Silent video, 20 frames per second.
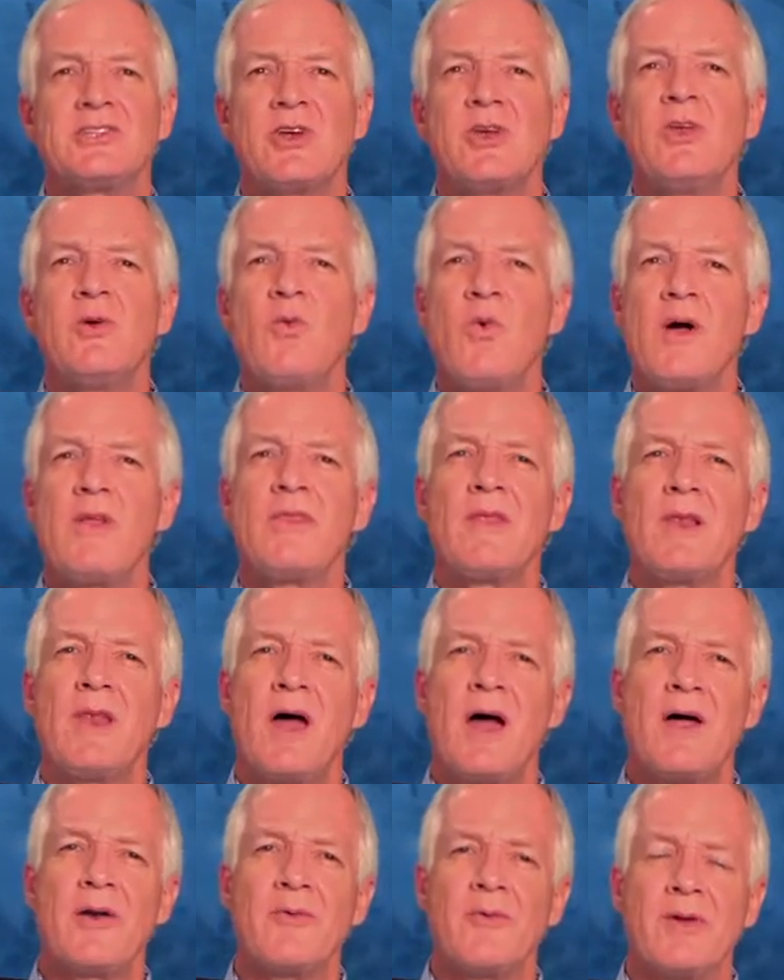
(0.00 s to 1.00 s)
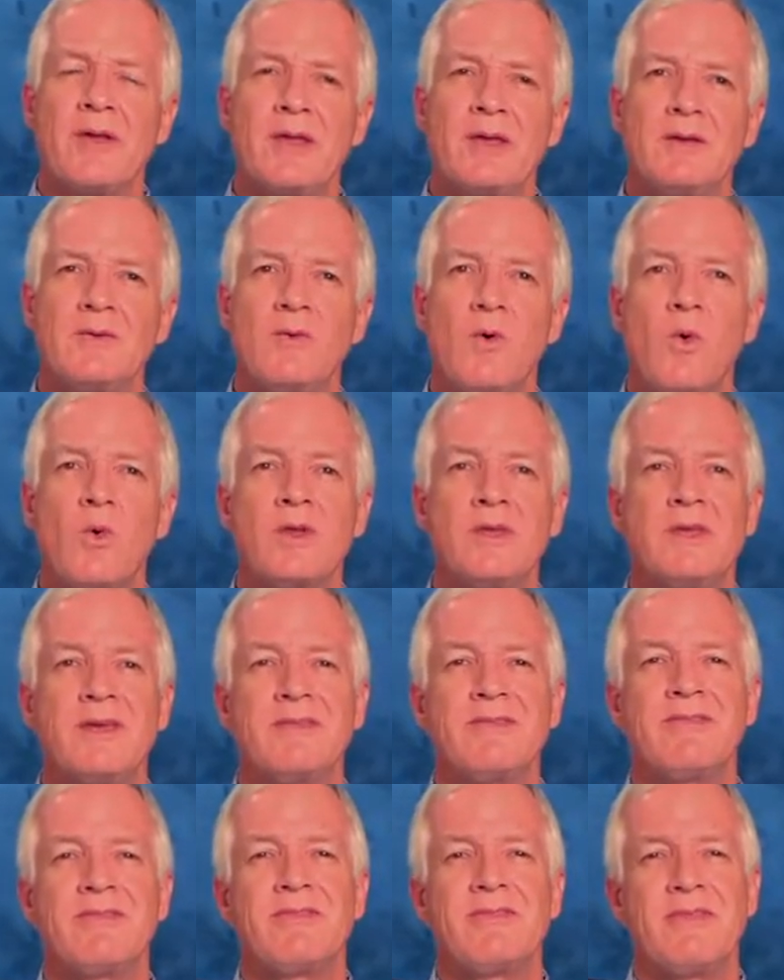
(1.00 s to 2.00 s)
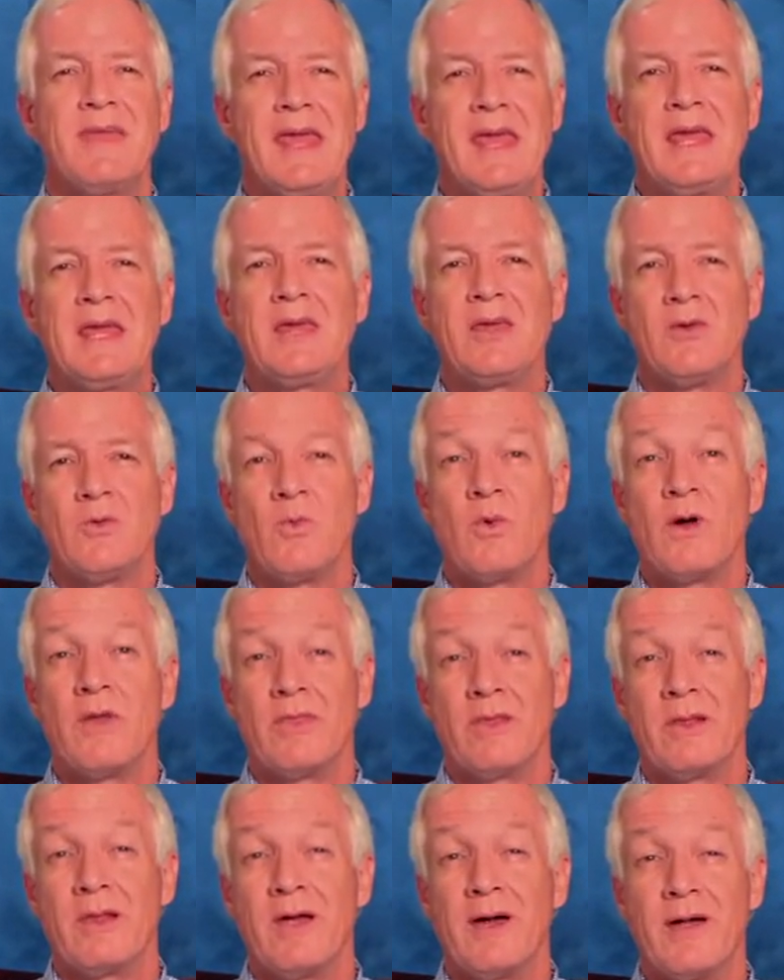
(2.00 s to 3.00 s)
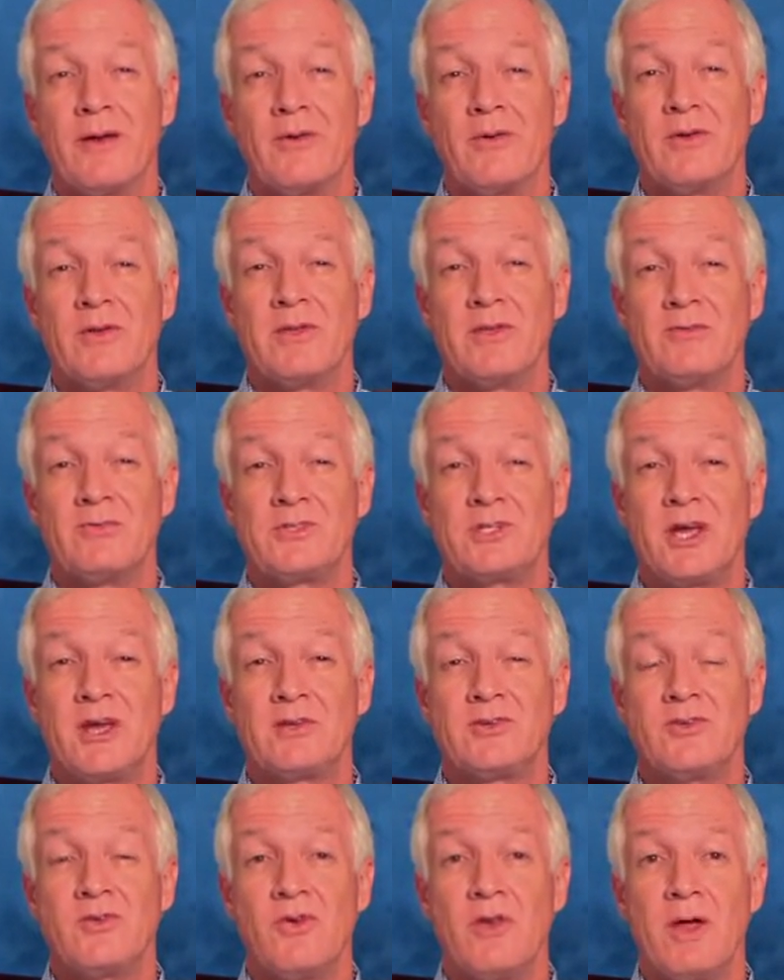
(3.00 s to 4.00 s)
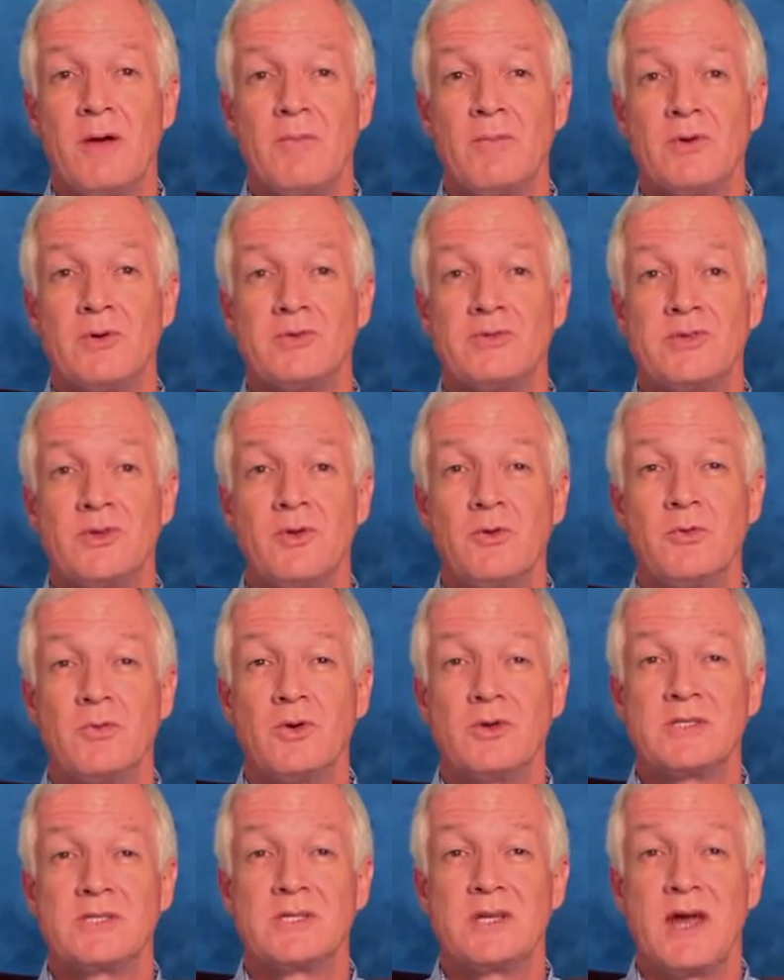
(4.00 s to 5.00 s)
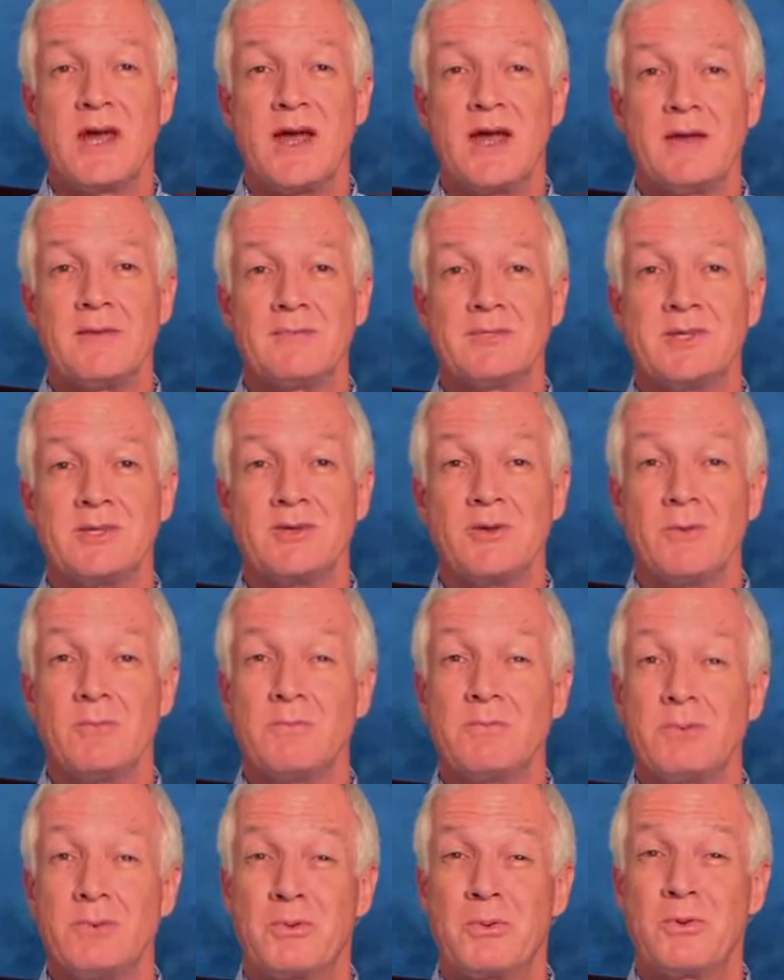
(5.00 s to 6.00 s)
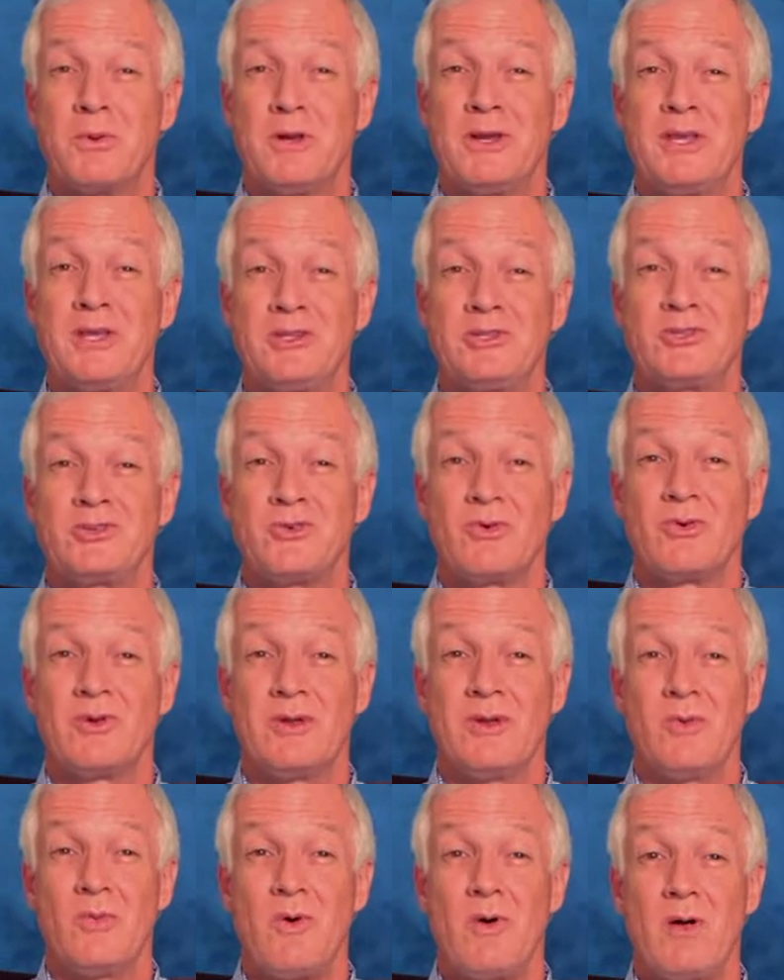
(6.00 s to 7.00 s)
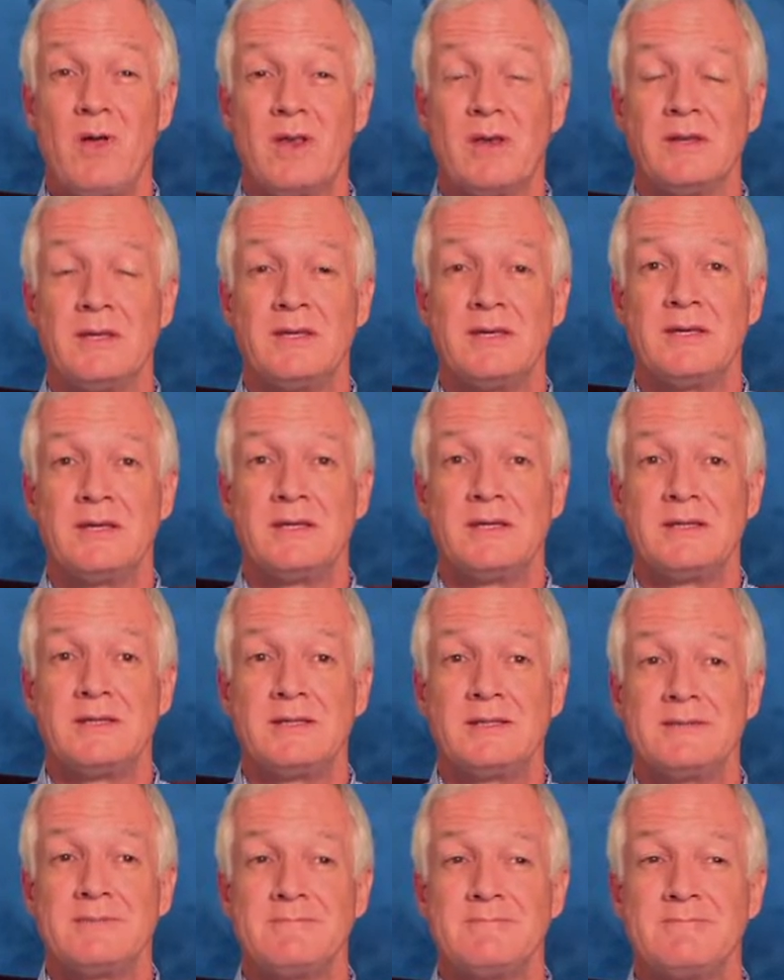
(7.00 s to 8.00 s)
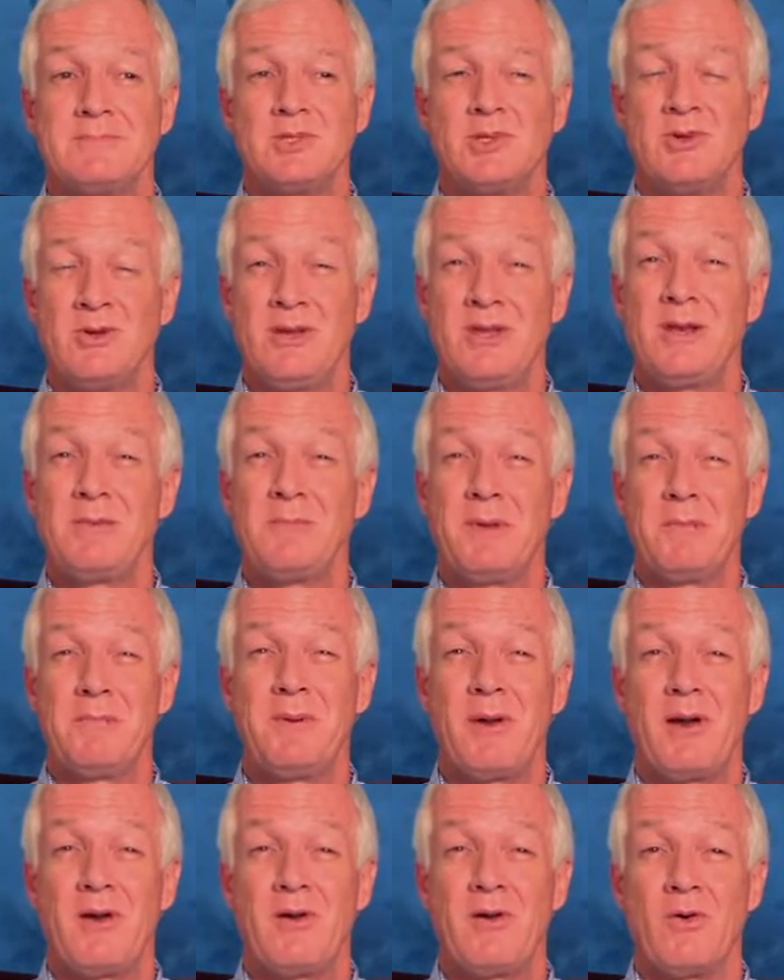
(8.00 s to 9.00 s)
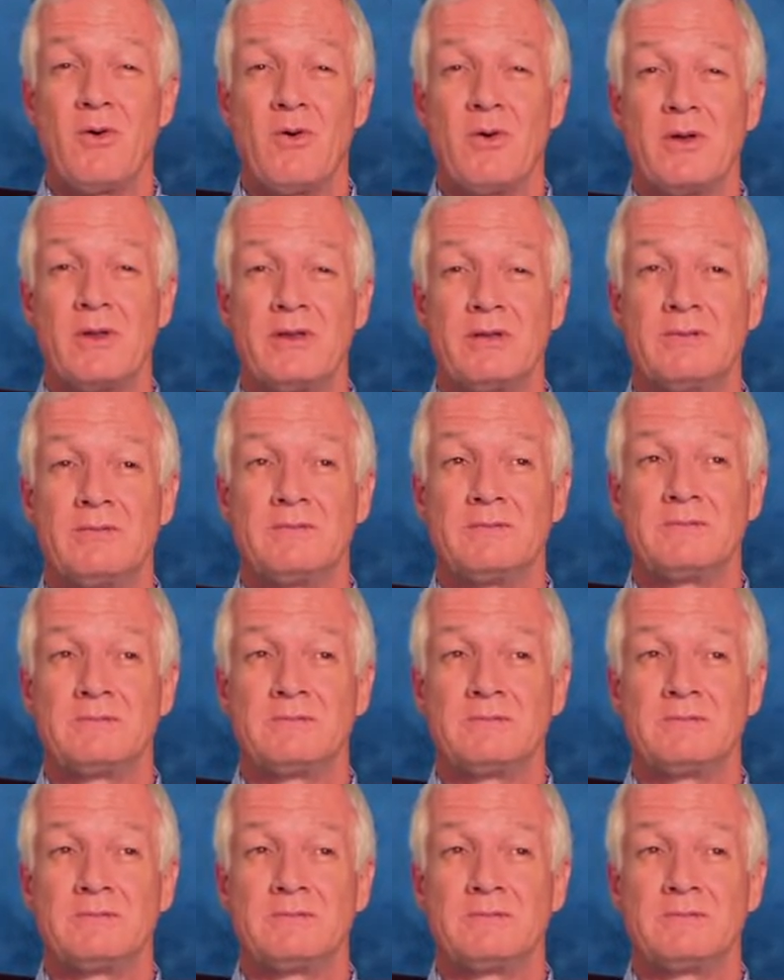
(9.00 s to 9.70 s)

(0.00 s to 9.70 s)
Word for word: So you won the lottery, or you think you won the lottery. You've checked your numbers numerous times and you're pretty sure you won. You're a little bit paranoid.